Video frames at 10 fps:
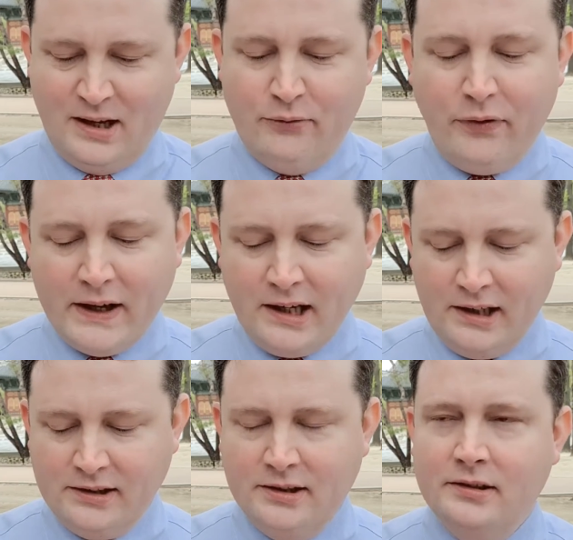
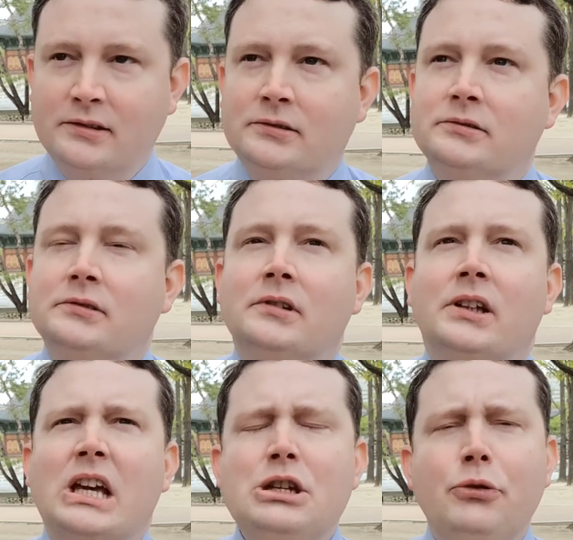Finite.
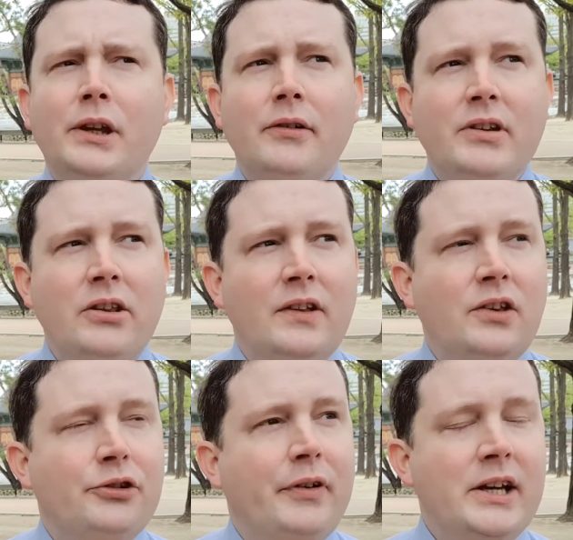Can you think of anything
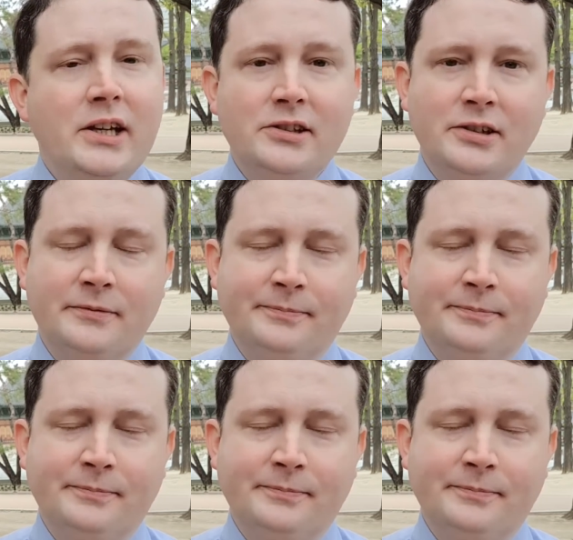that's finite?